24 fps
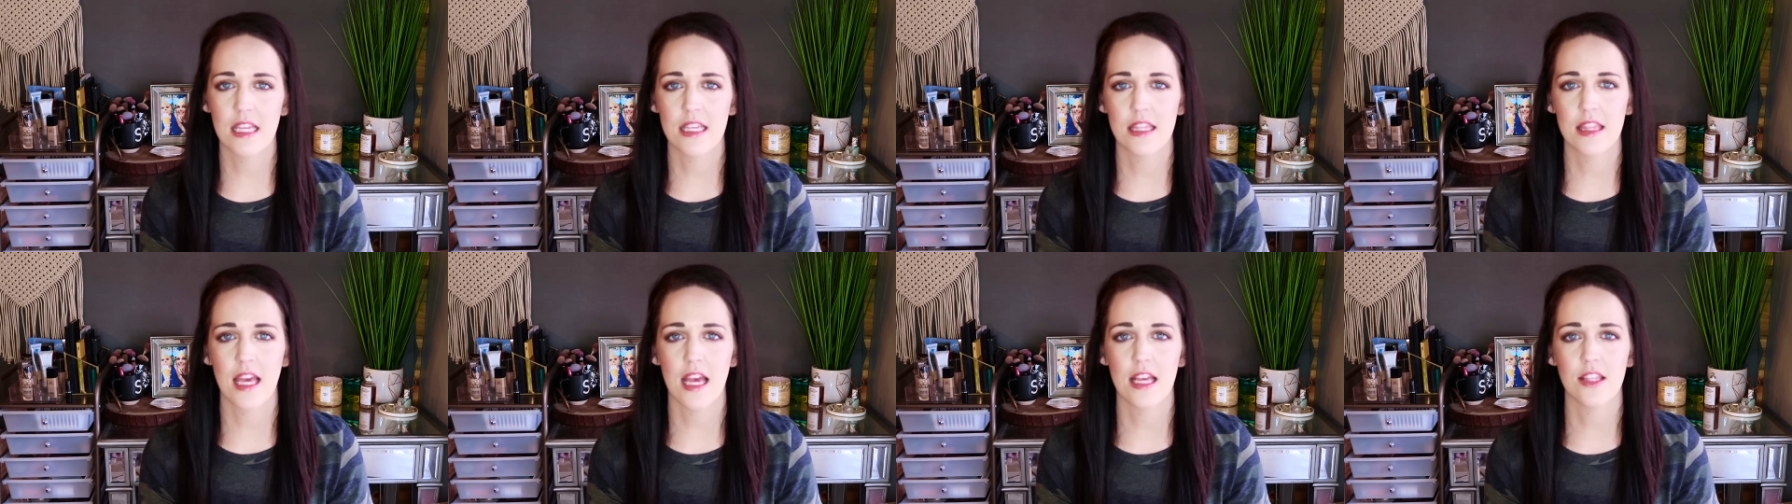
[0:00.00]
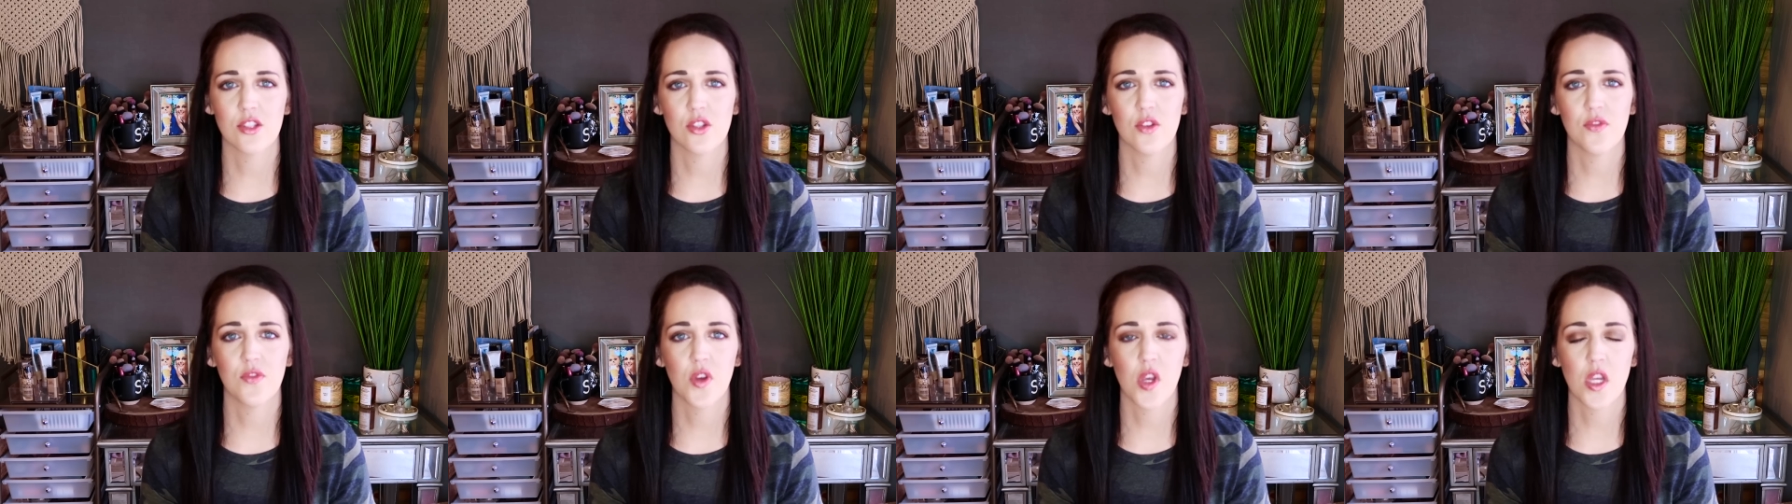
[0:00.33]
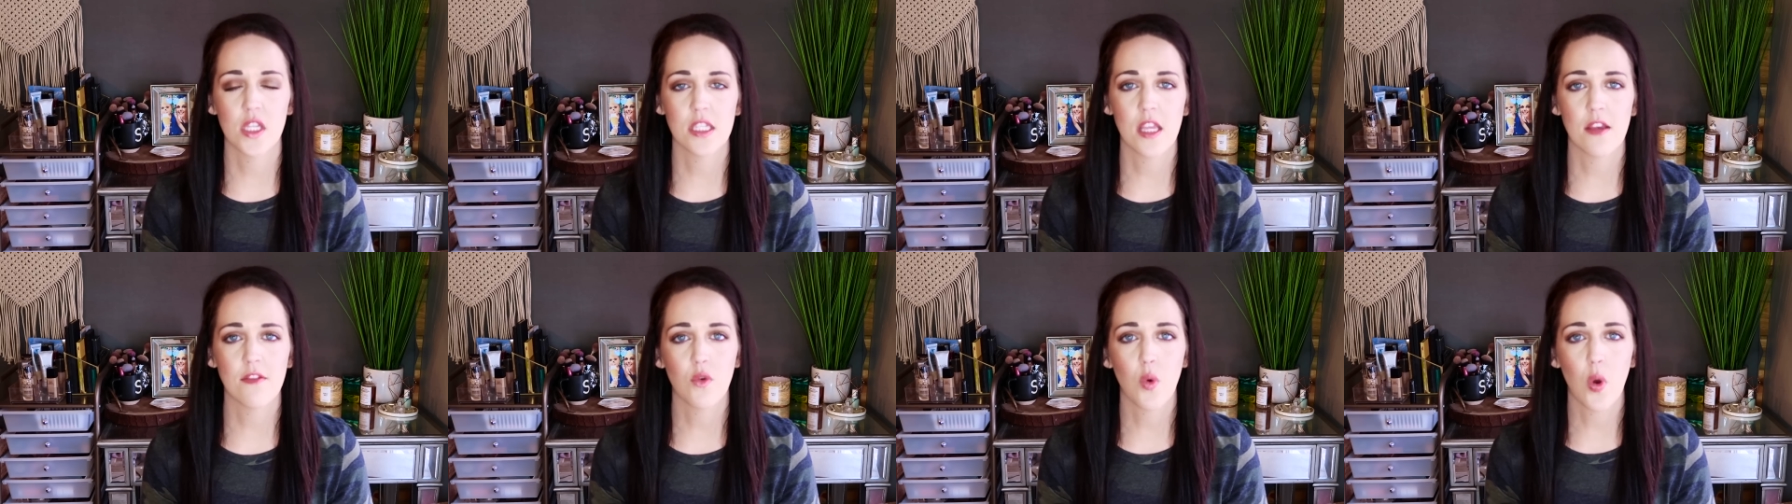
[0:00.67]
like that so if you
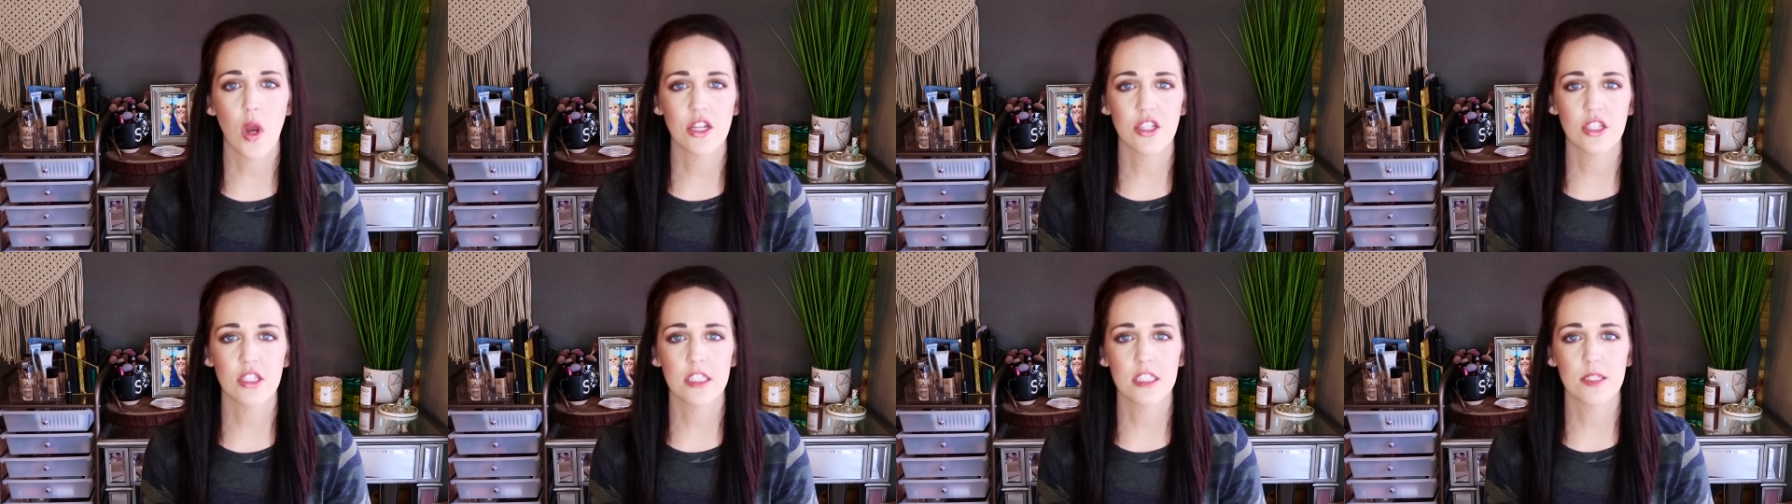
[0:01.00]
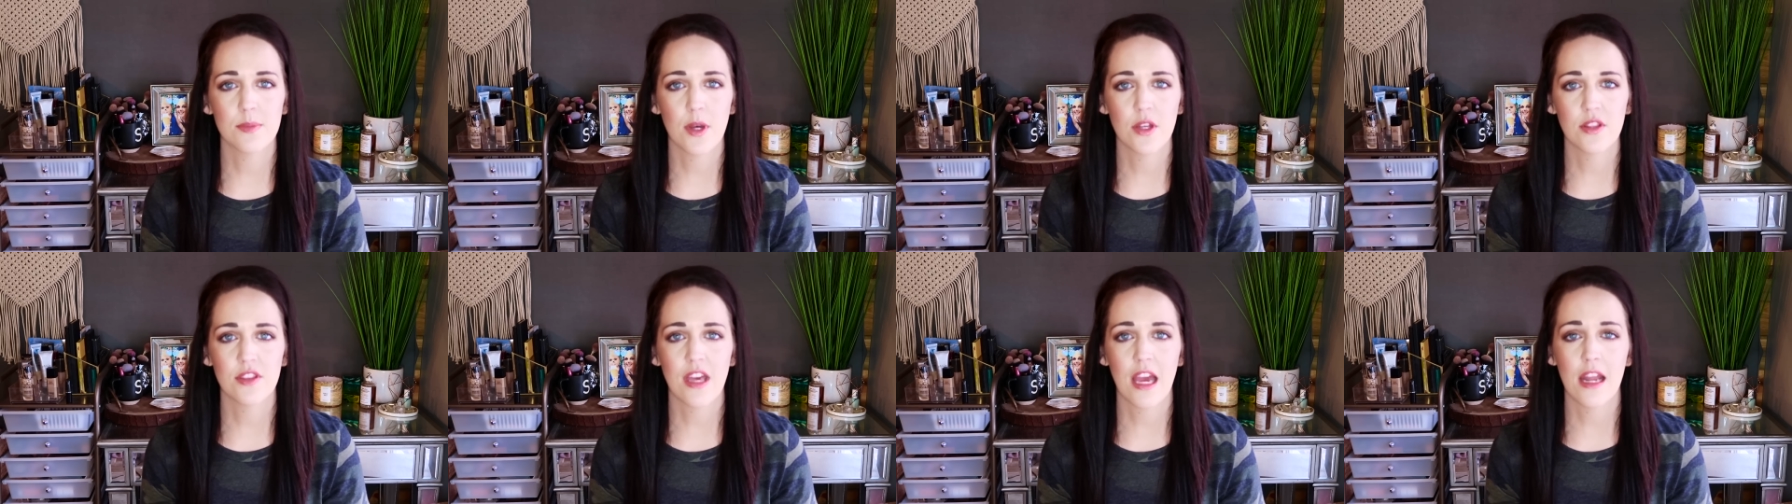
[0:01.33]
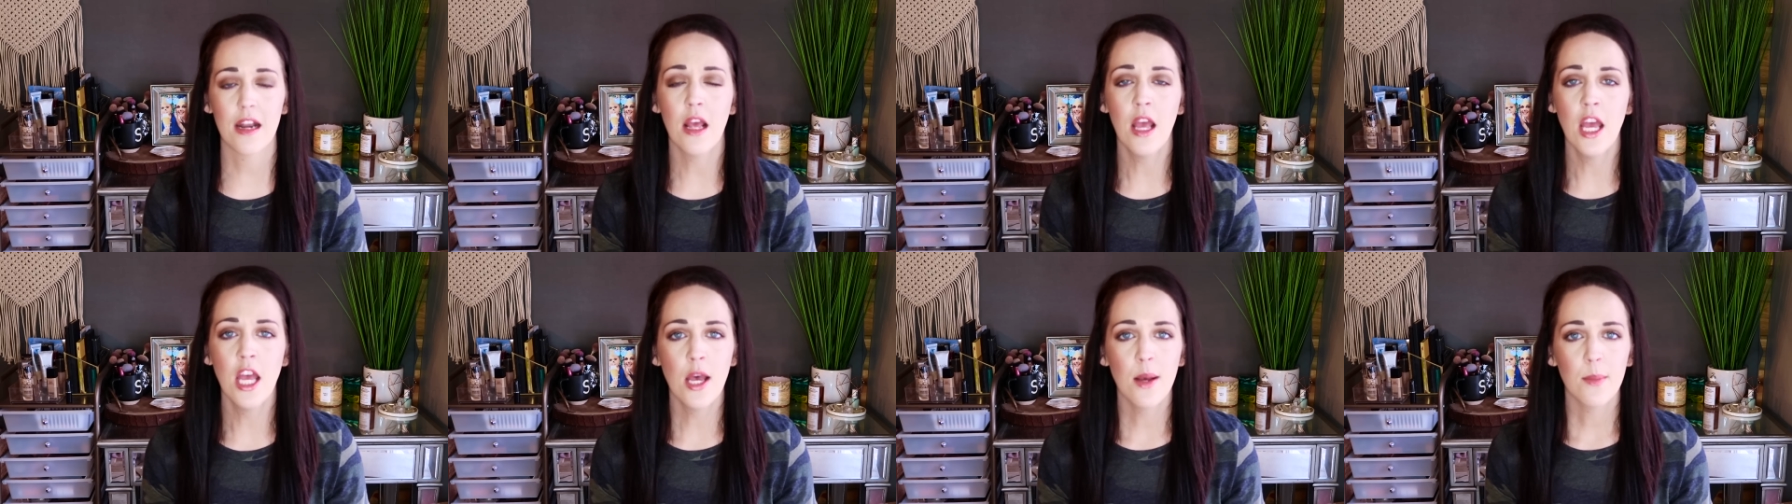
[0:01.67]
guys have questions about
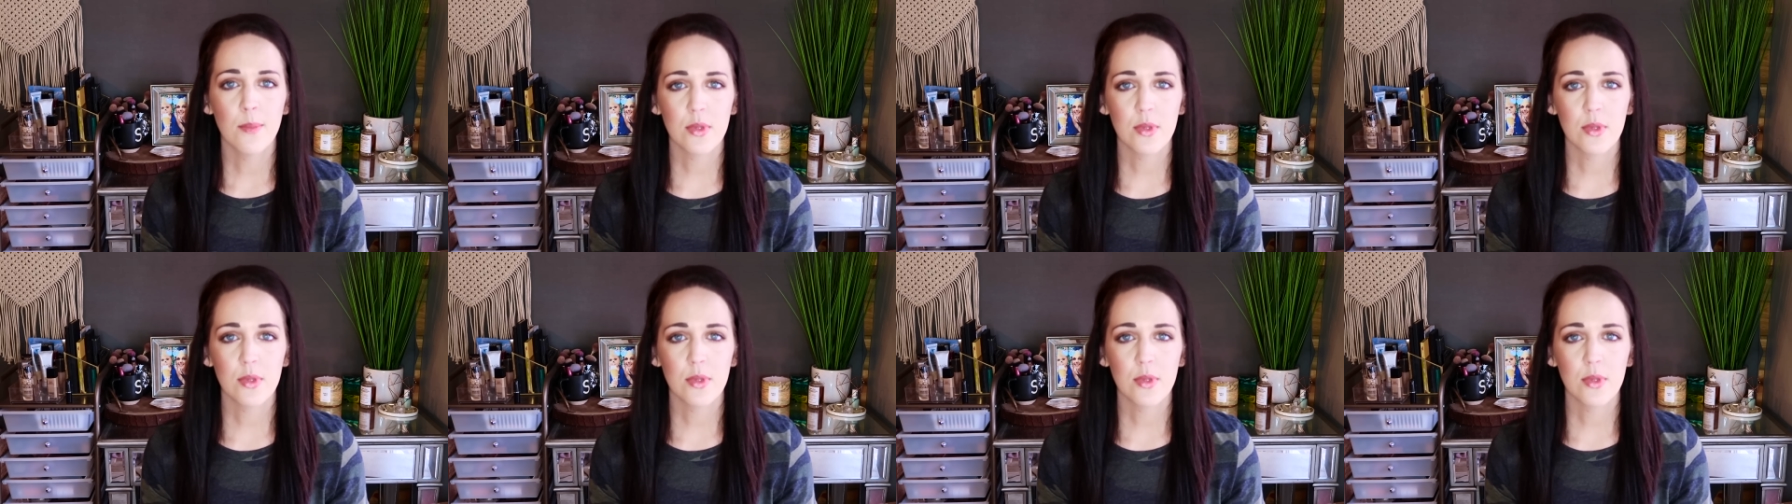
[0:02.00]
that